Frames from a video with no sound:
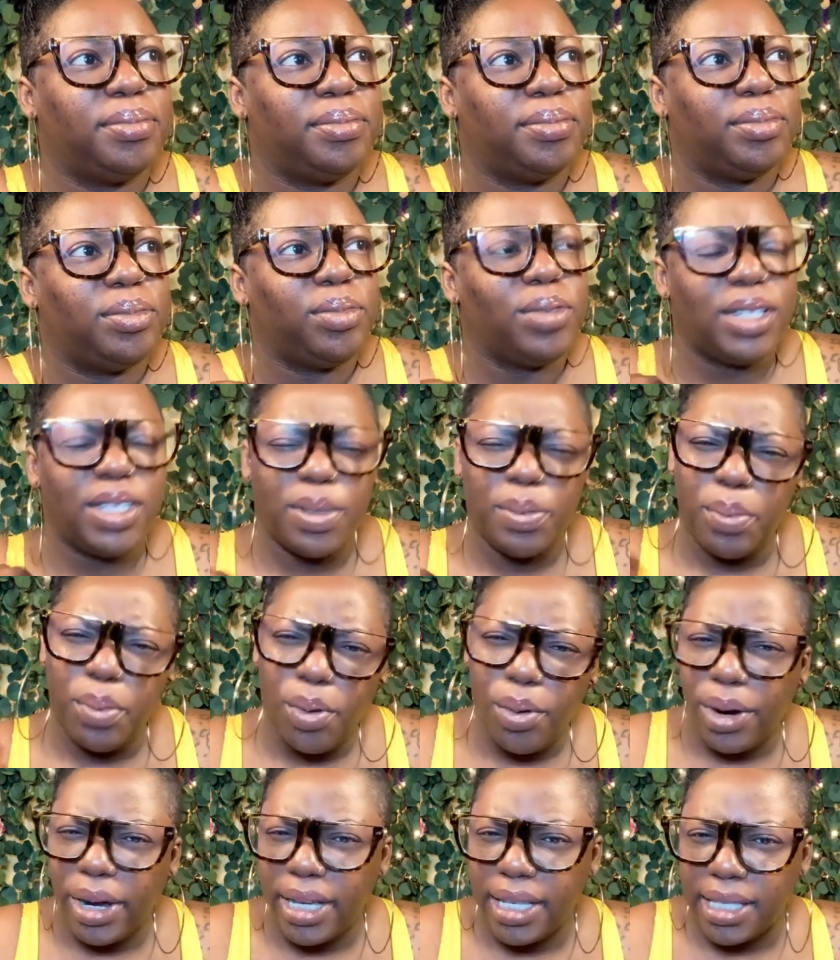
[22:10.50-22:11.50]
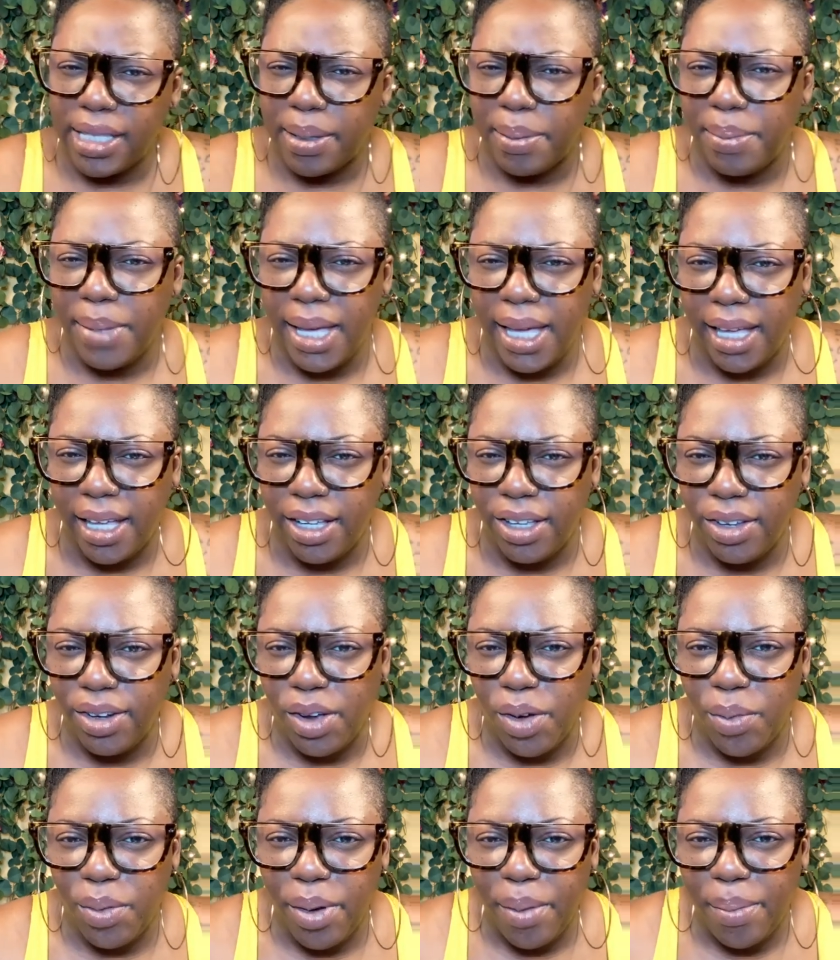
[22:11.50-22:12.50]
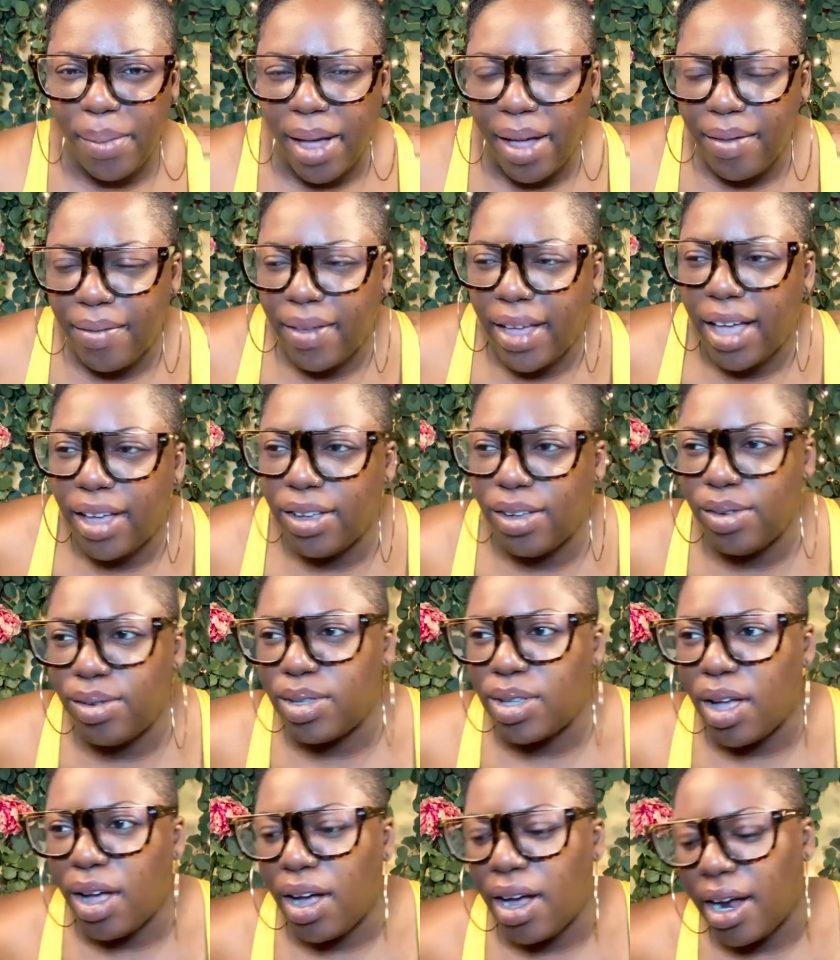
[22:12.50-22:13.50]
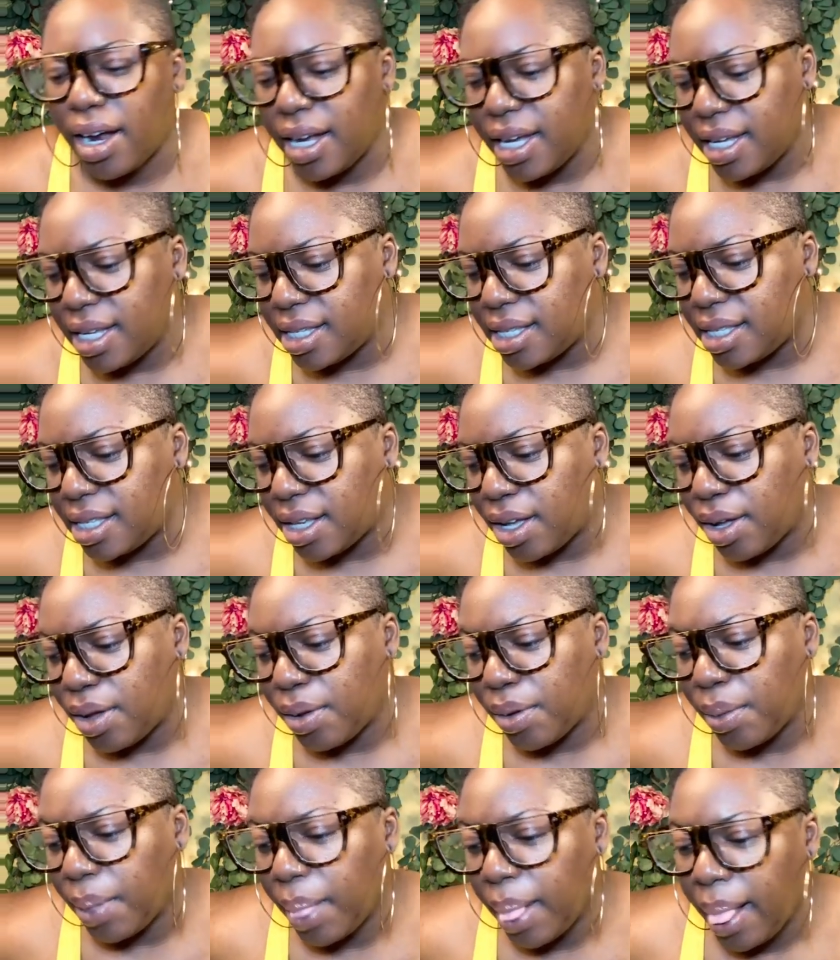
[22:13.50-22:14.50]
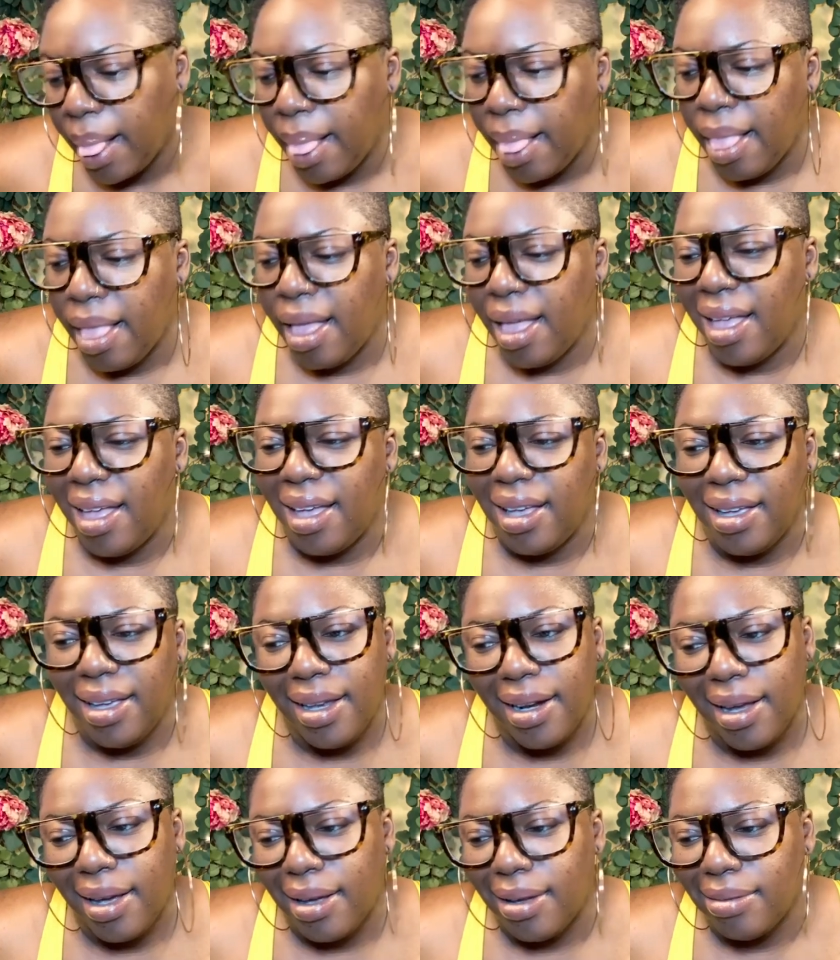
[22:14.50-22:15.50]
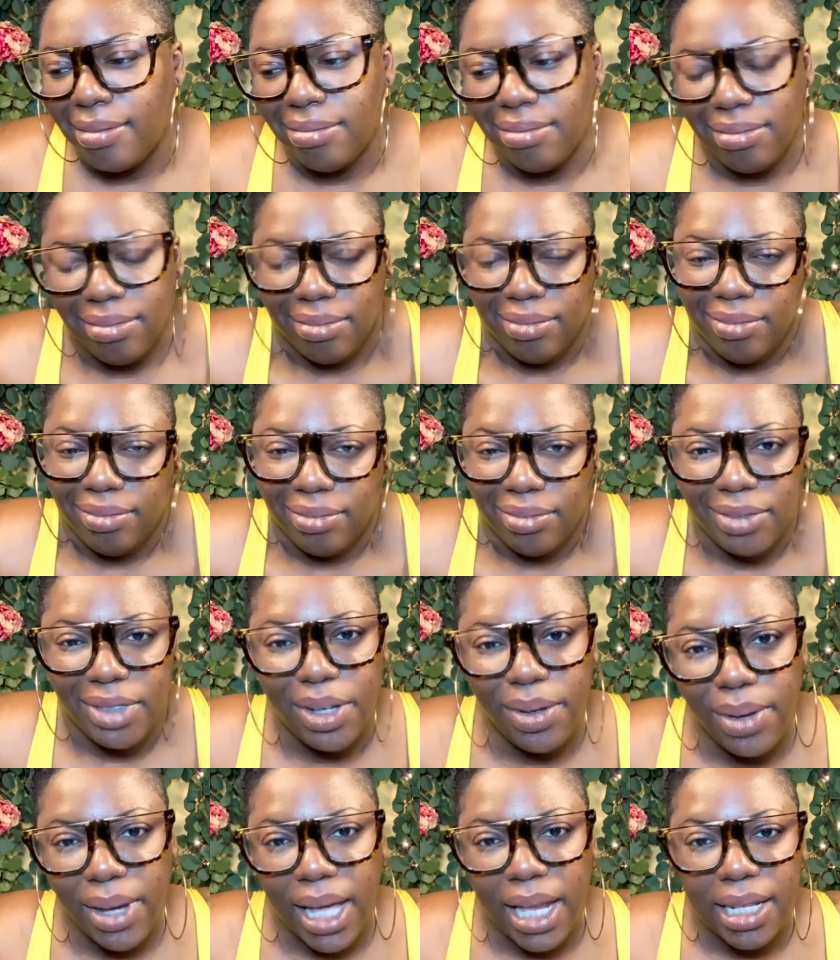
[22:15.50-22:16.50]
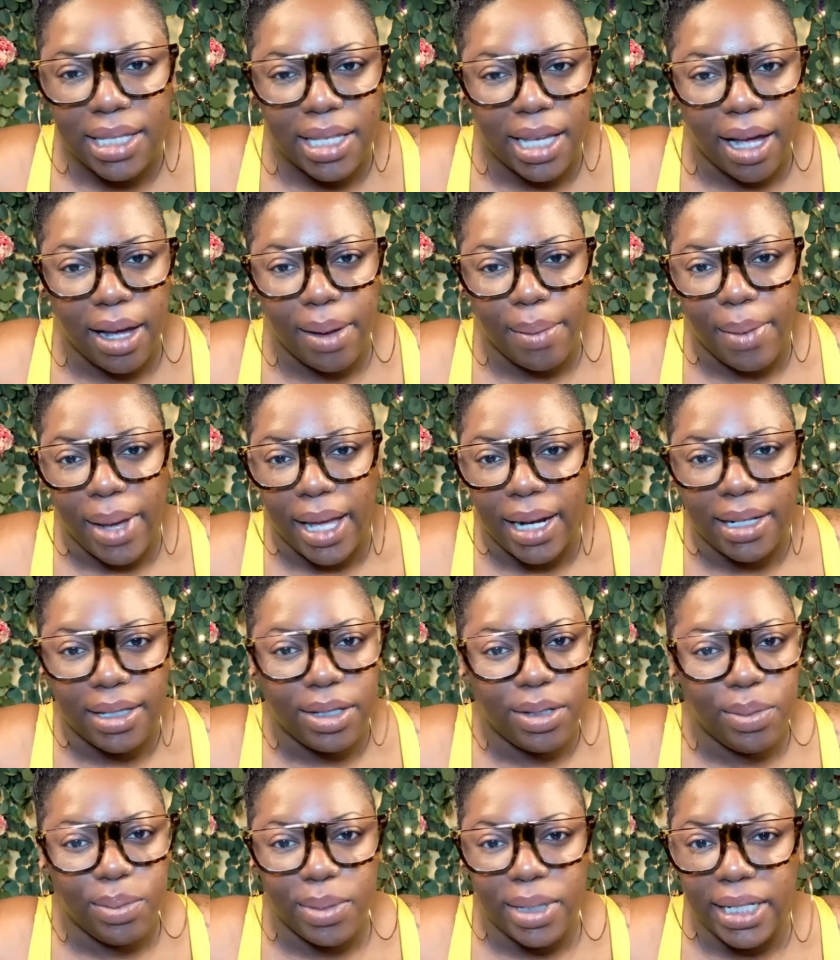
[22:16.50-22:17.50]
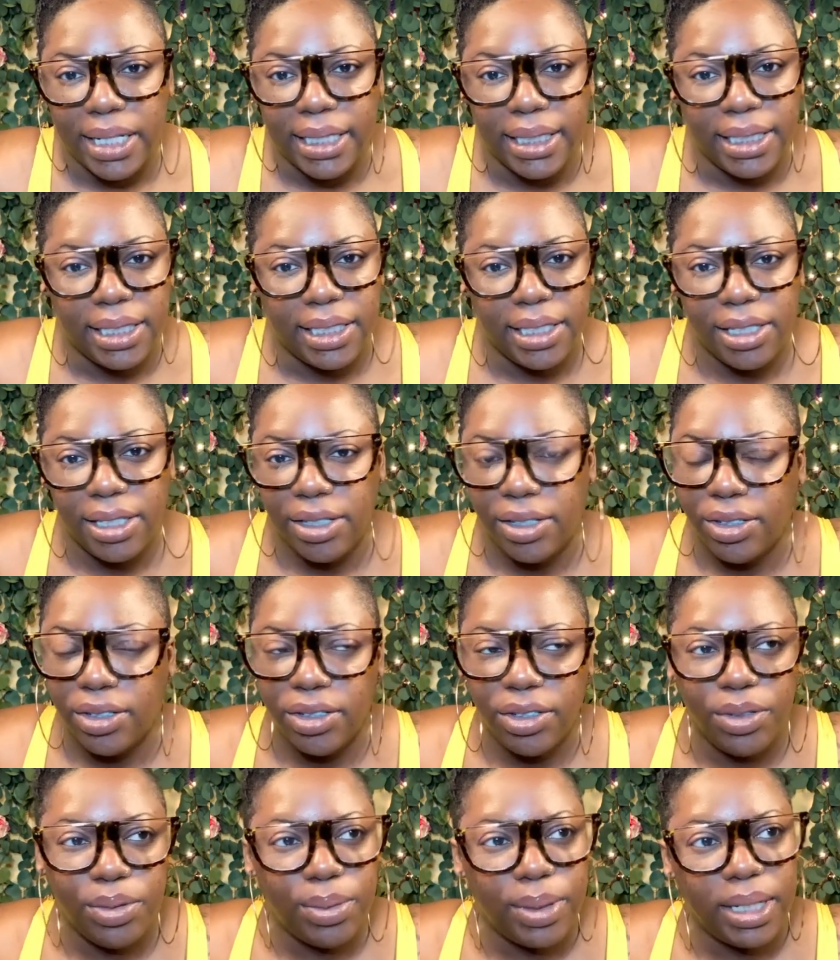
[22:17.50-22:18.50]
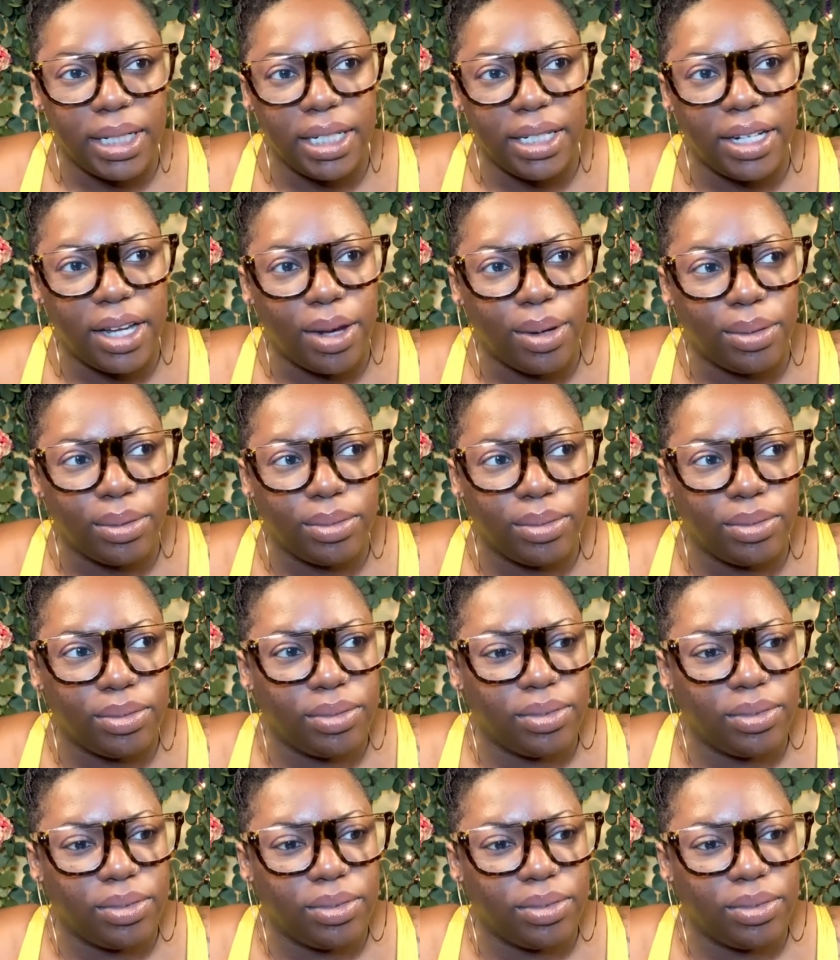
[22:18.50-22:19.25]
what's important to me, what my values are. And so, you don't got to talk about it too much. You really don't.